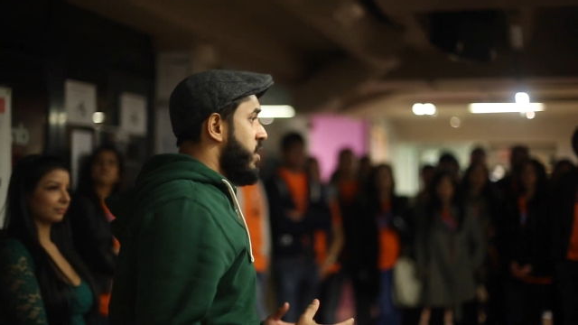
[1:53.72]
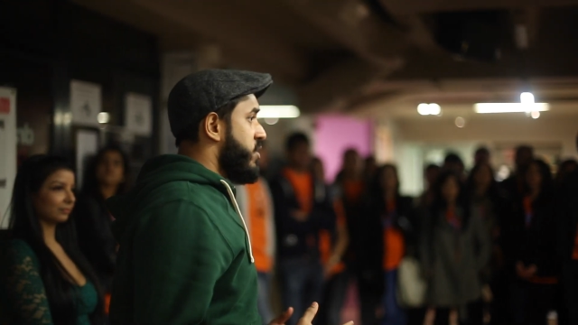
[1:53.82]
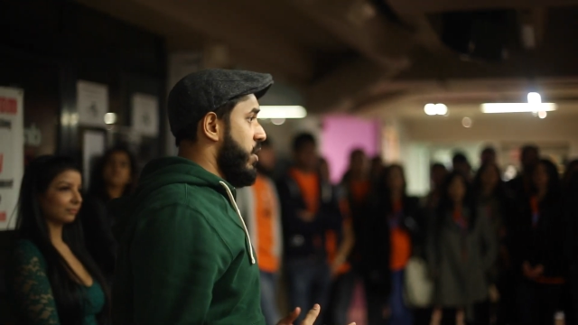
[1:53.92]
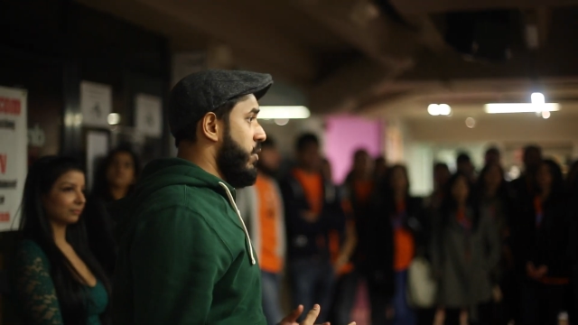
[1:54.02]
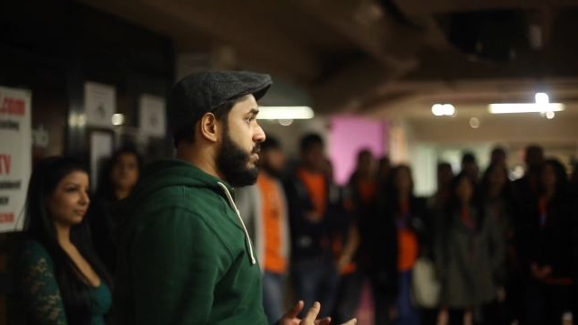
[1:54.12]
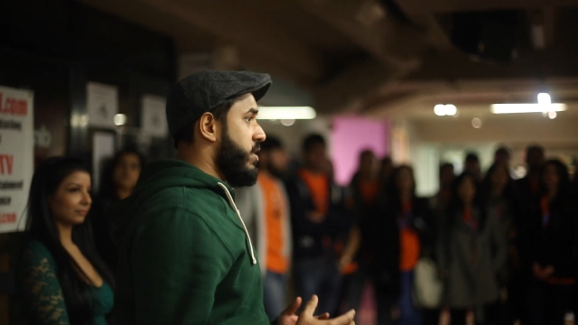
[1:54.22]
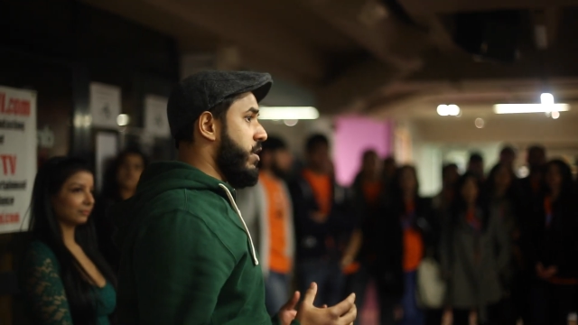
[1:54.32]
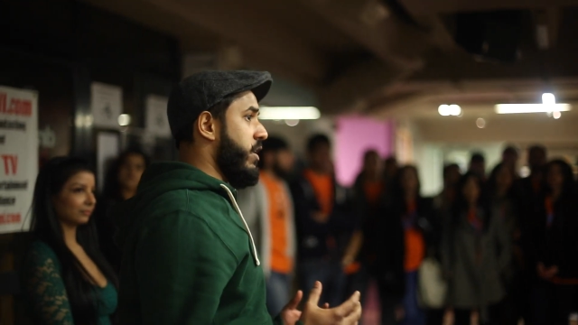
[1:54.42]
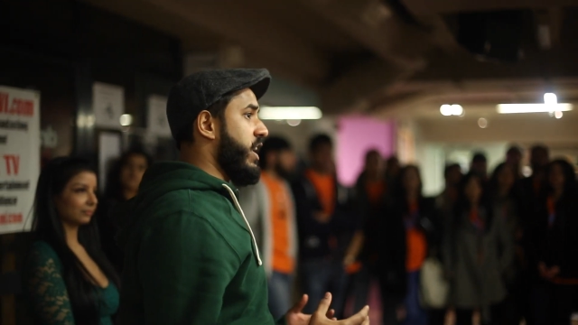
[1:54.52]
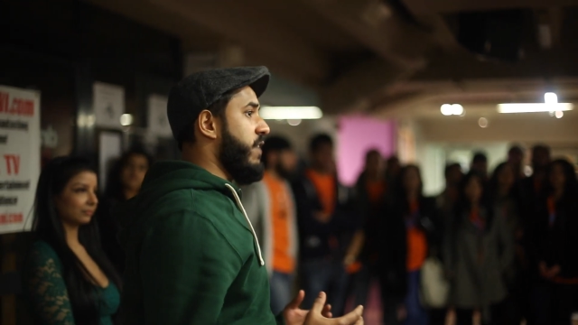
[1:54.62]
Speaker 1: So to
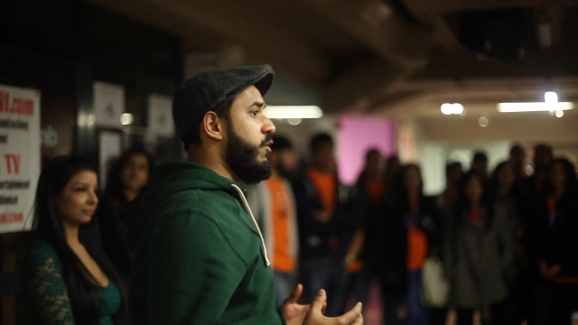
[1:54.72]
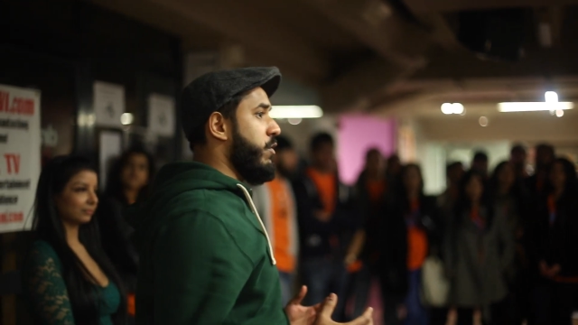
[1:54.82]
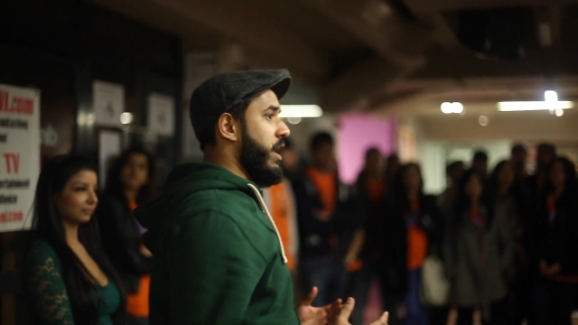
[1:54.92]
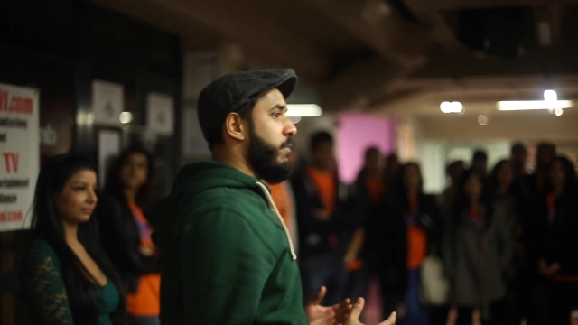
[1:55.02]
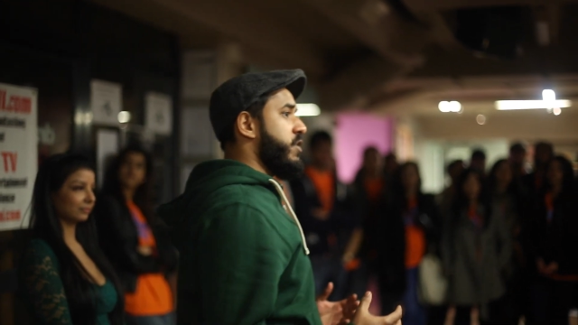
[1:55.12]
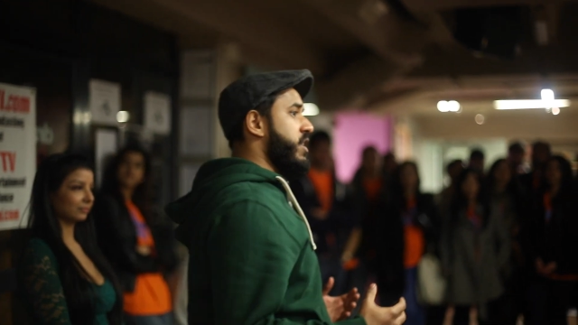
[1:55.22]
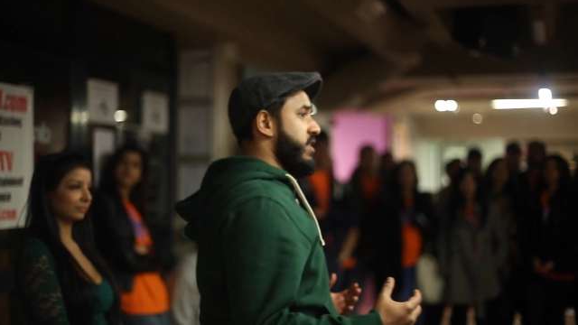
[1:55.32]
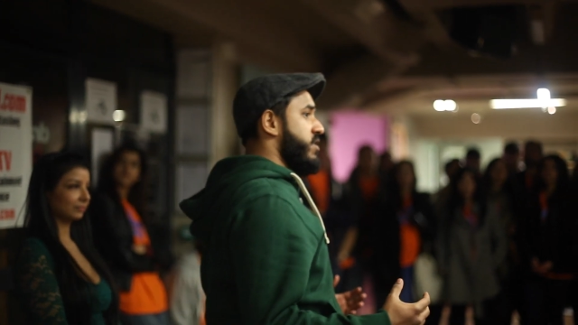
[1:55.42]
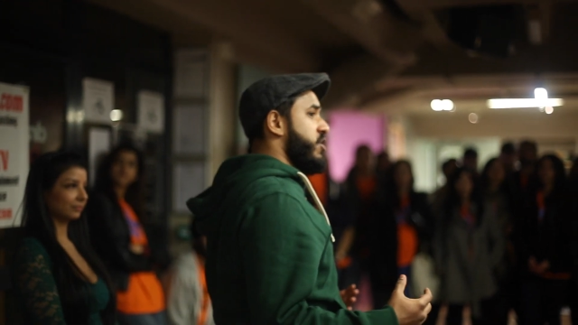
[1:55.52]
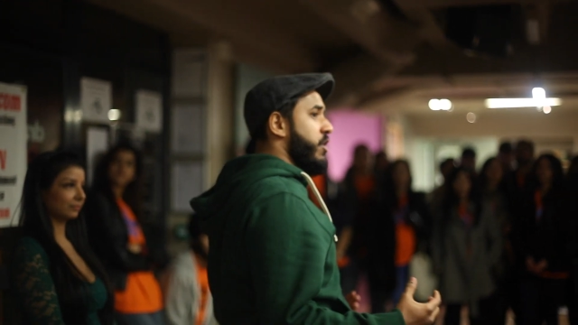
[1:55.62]
kind of give all them a
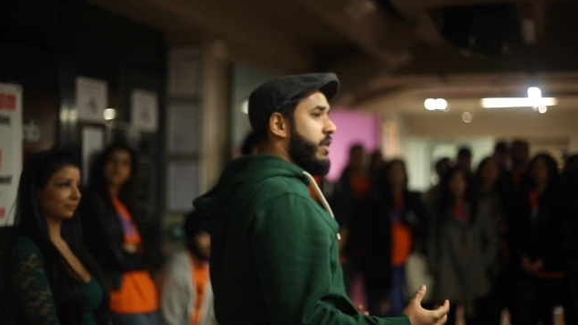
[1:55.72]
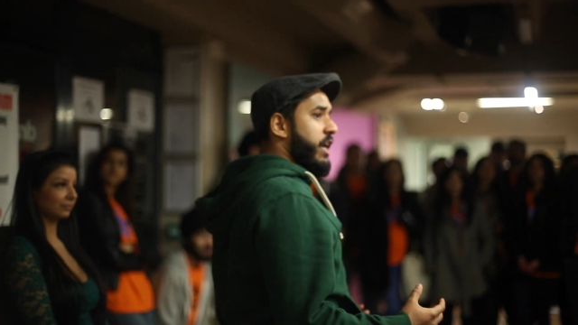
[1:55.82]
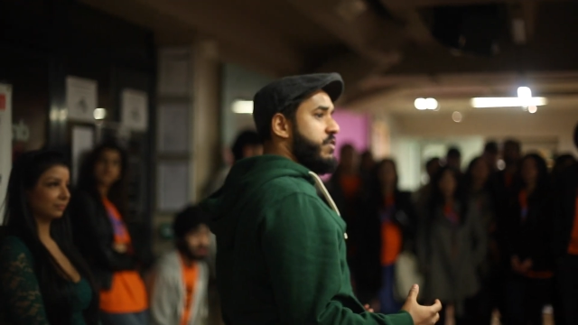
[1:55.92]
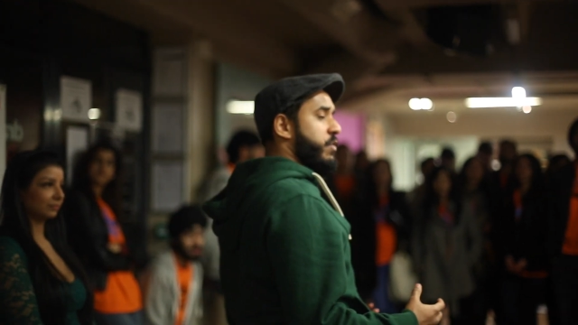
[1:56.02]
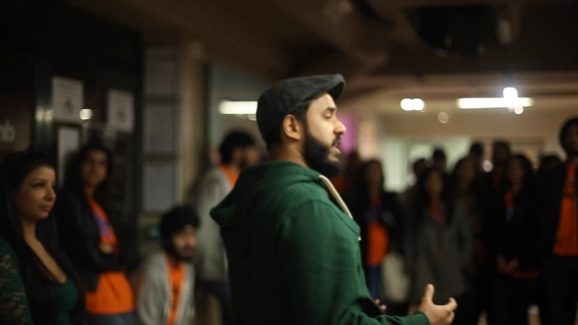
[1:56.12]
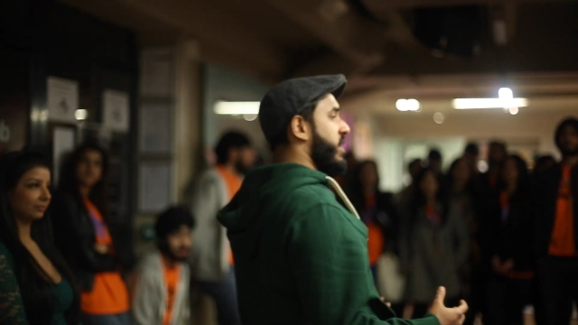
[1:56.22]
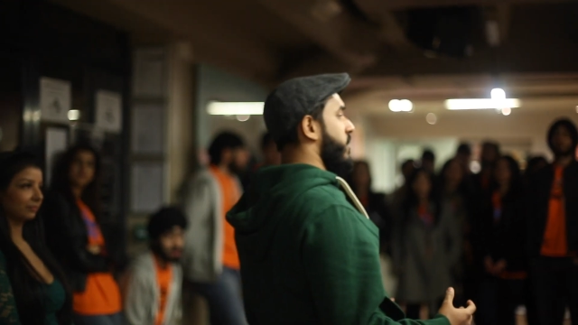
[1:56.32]
chance to showcase what they